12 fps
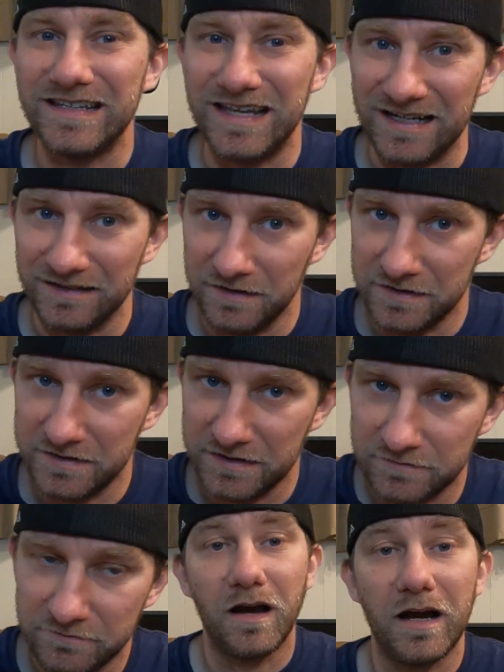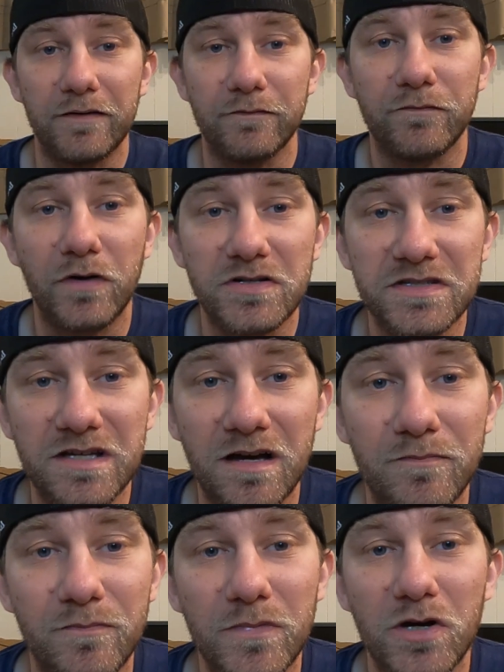get it listed. All right, first
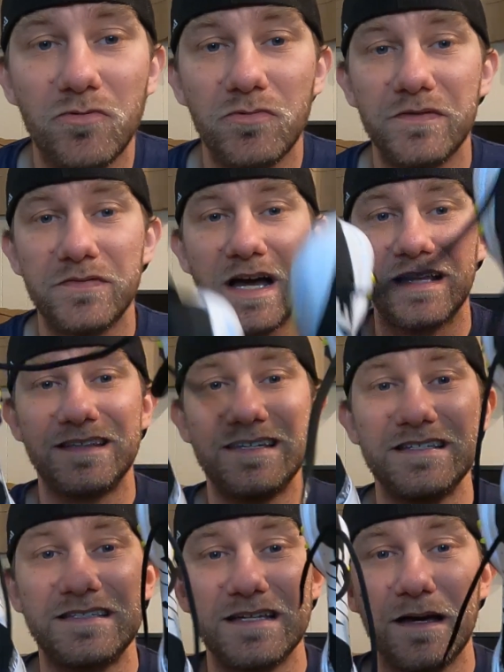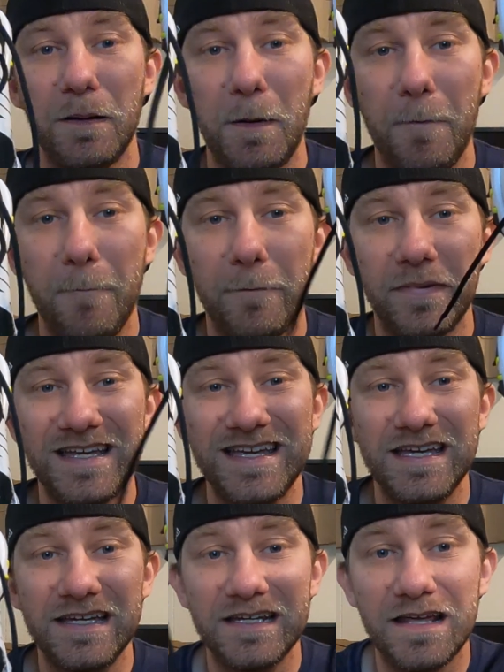up, we've got these
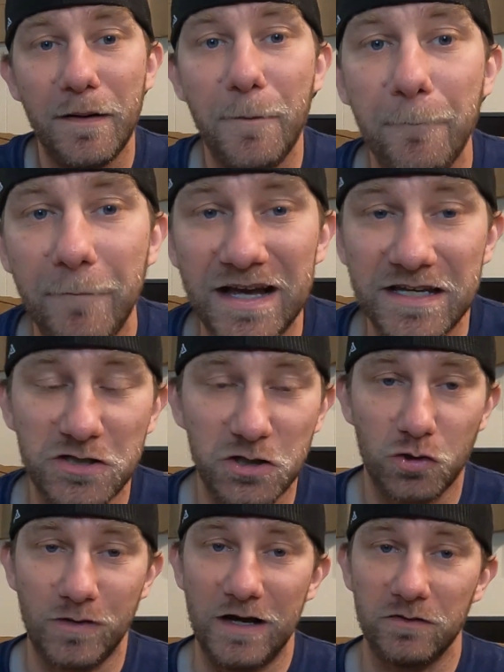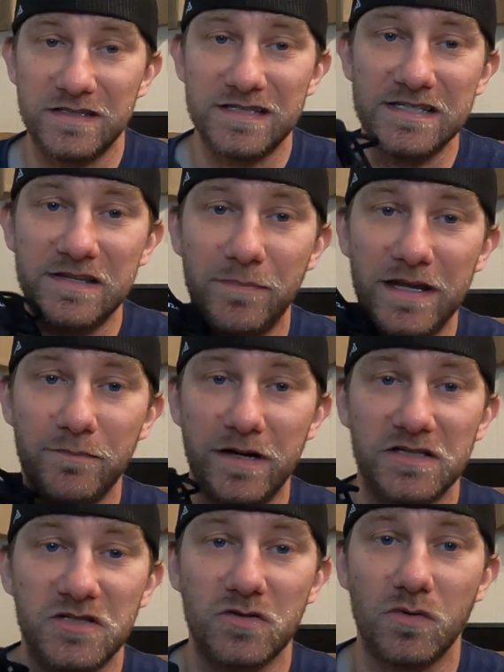Kid Mike Trouts. These have been in
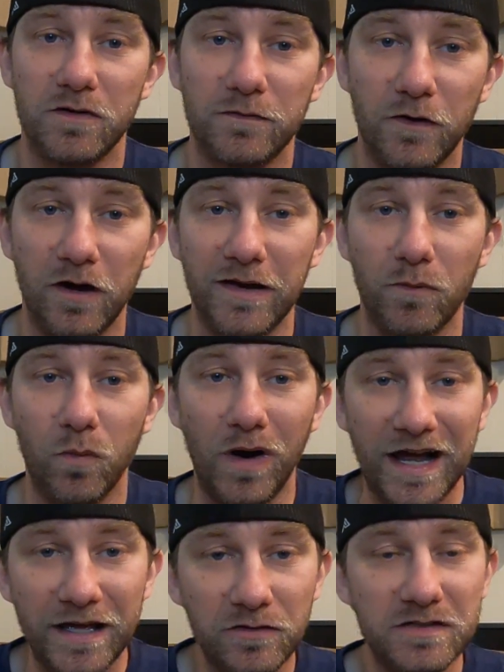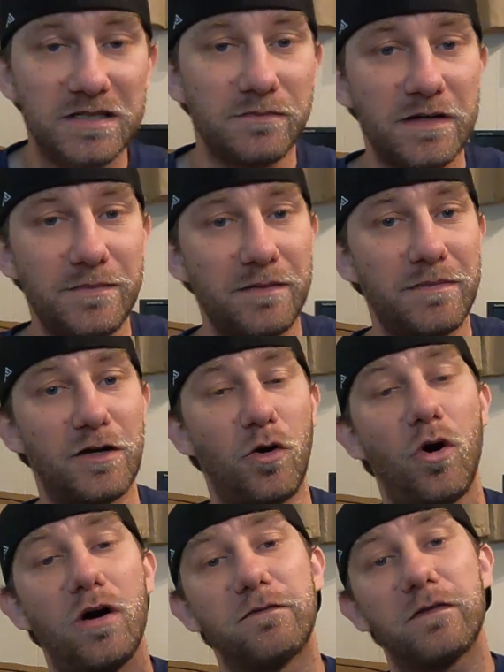my store for a while. Somebody made me an
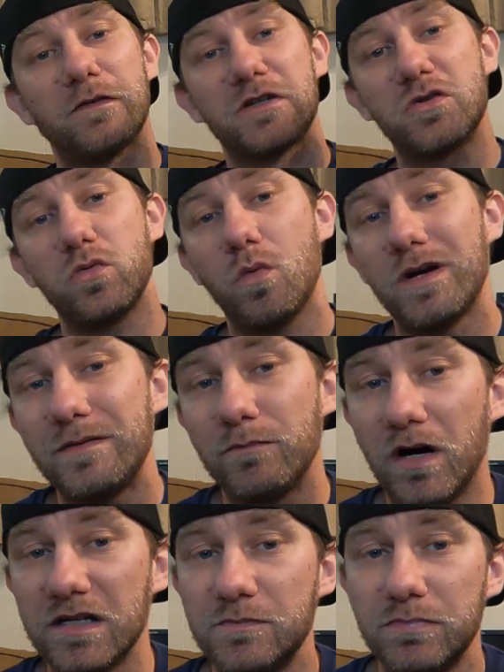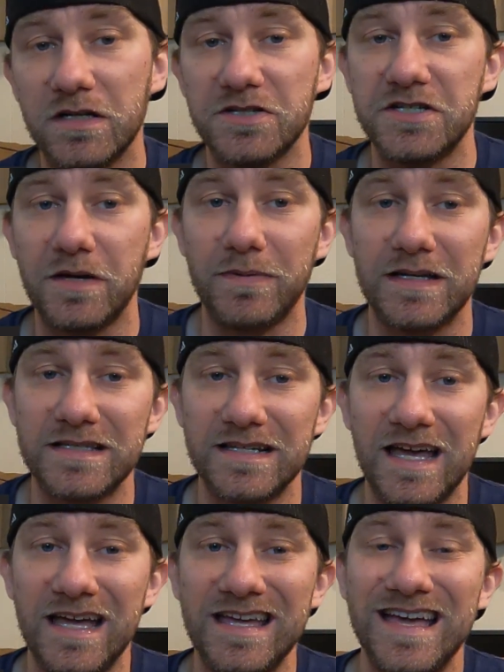offer for 20 bucks plus shipping
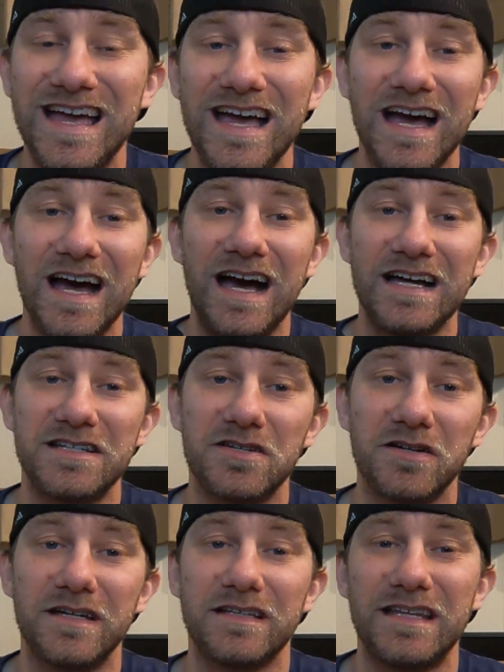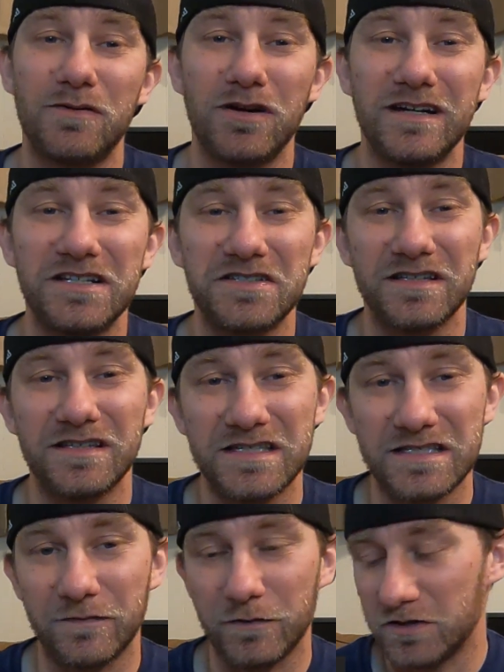today. I took it. They were initially
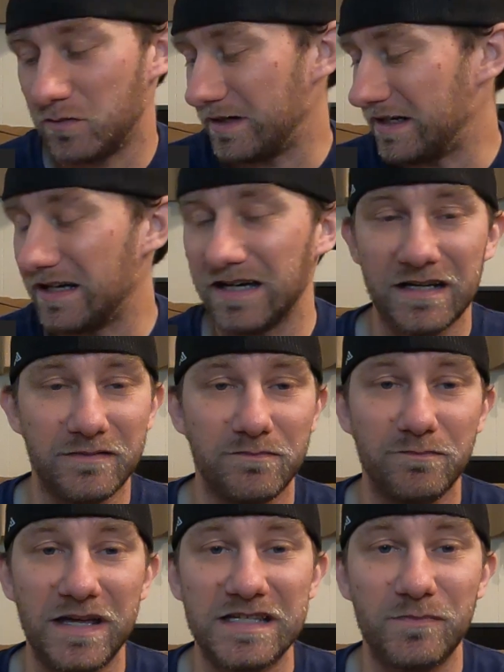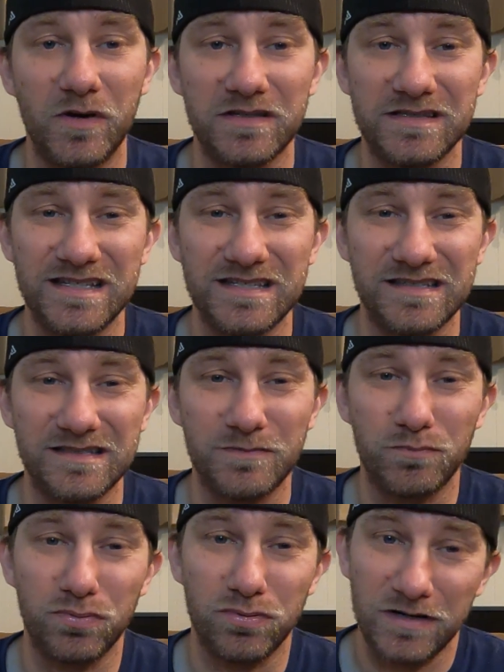listed for 29. Baseball season's
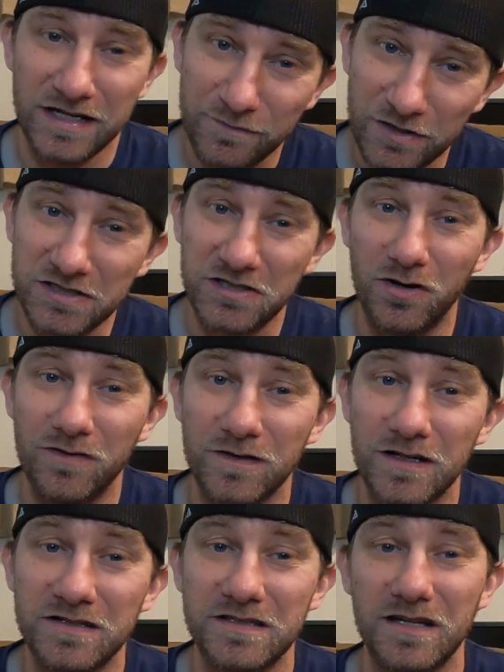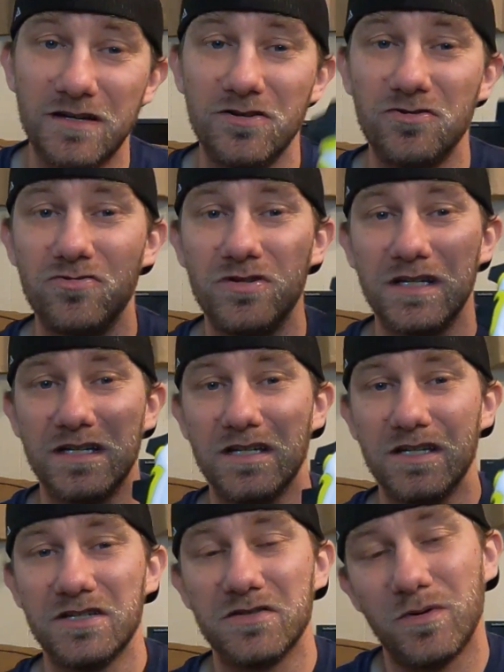pretty much over, so
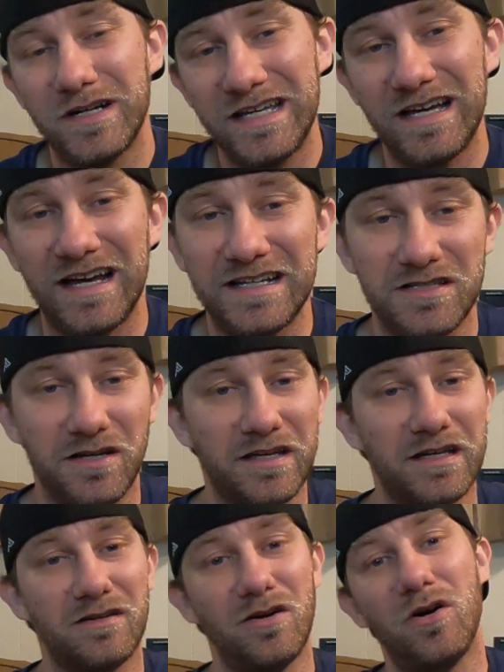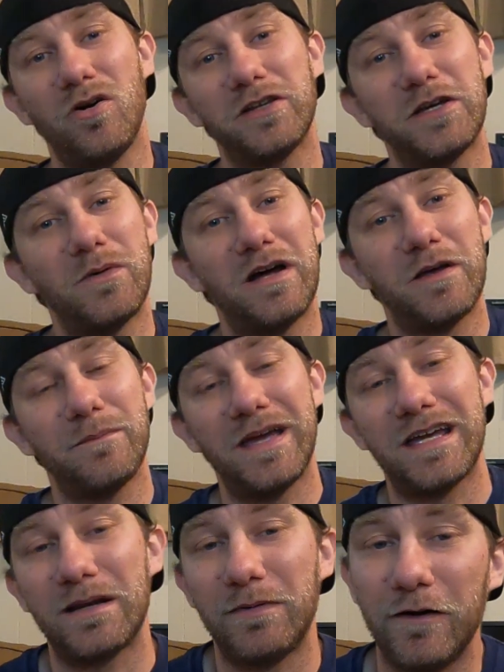20, I took it. Only wound up
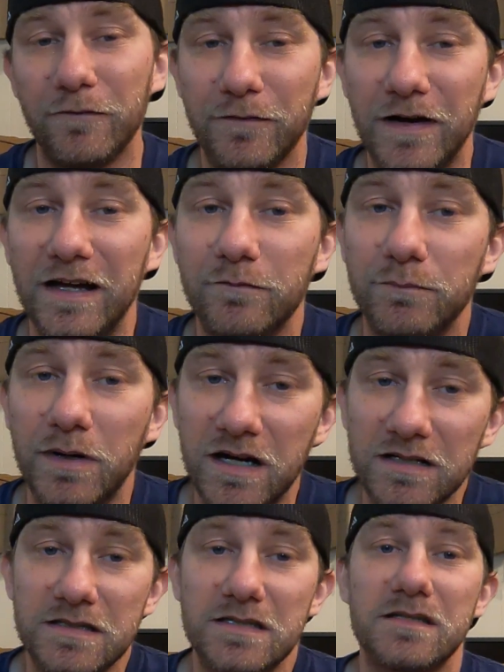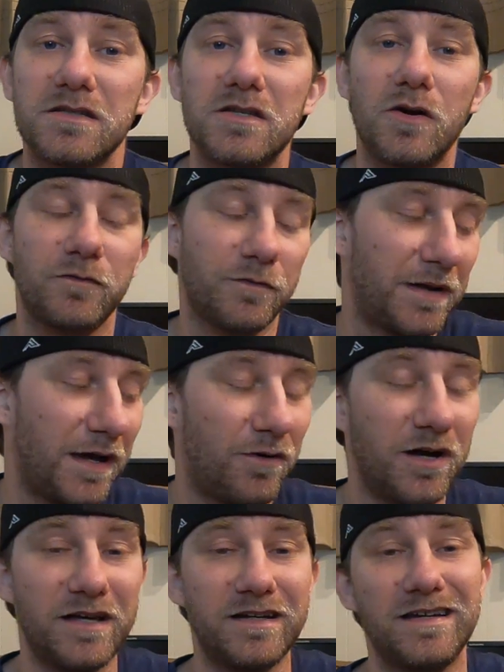making about 5 bucks. So from now
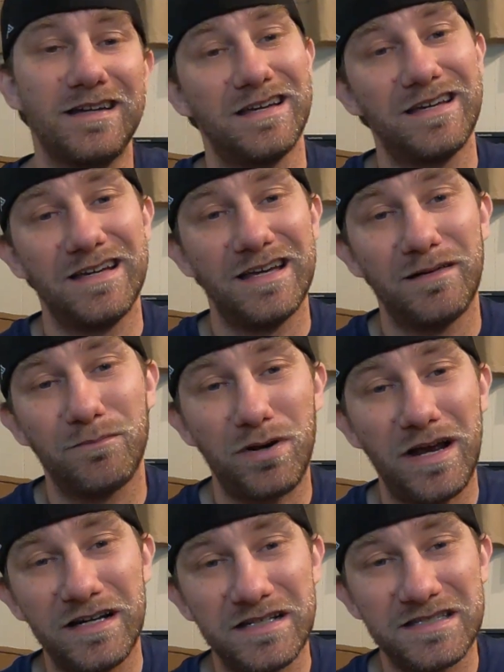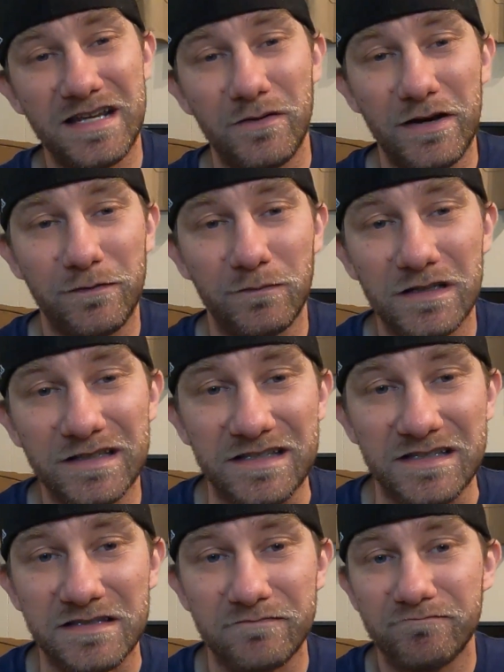on, probably gonna stay away from
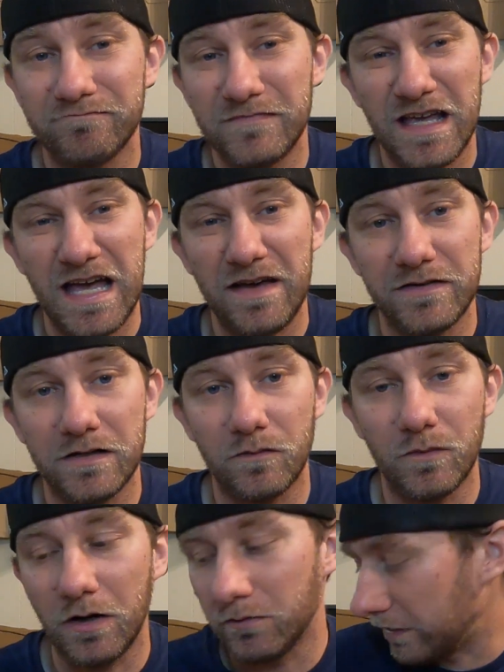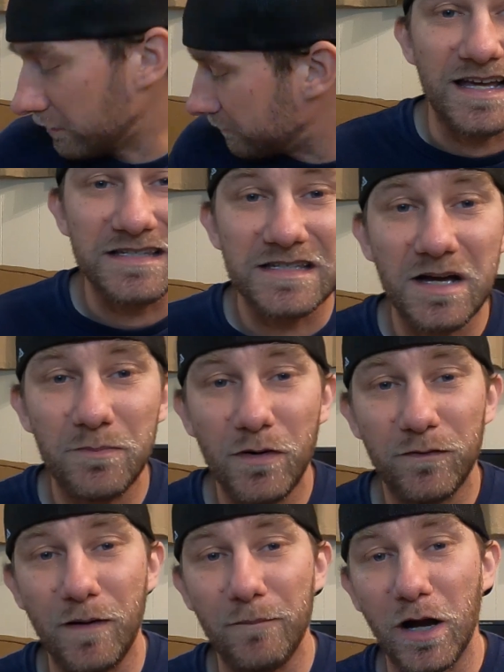cleats. Haven't done well with them. Next up,
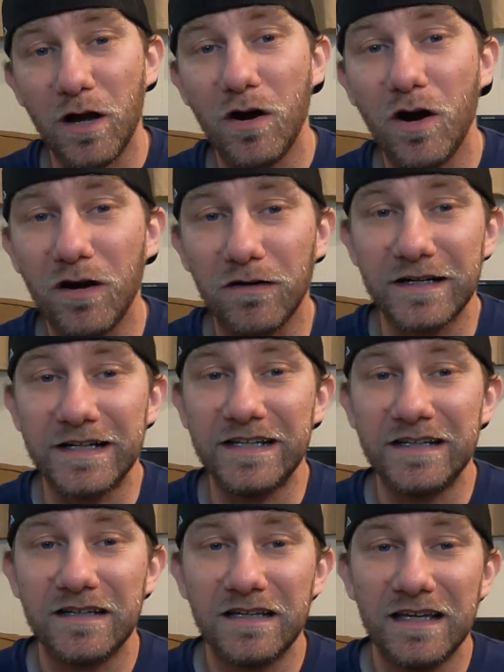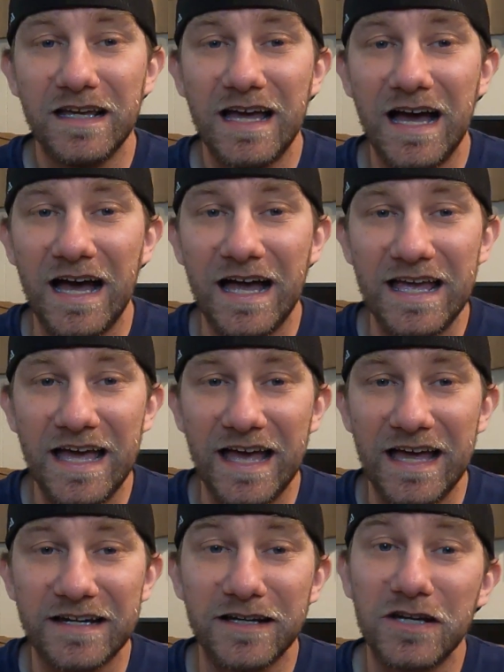over on Mercari, I
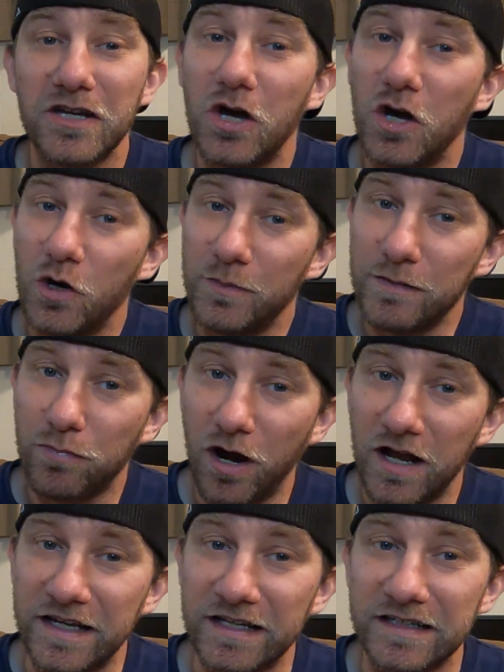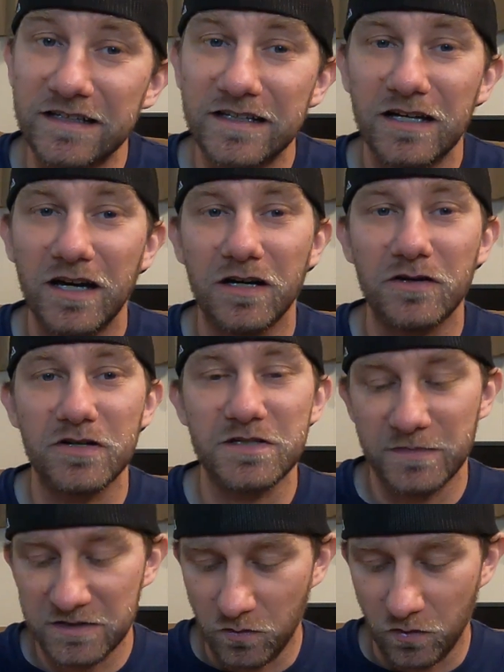had Kobe Bryant, a
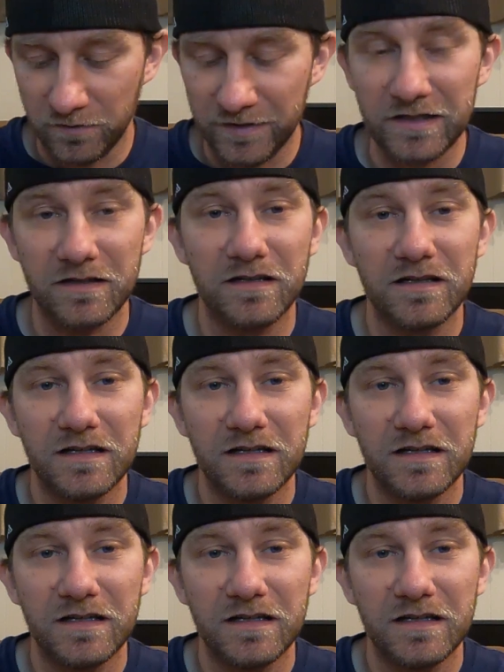Christmas ornament,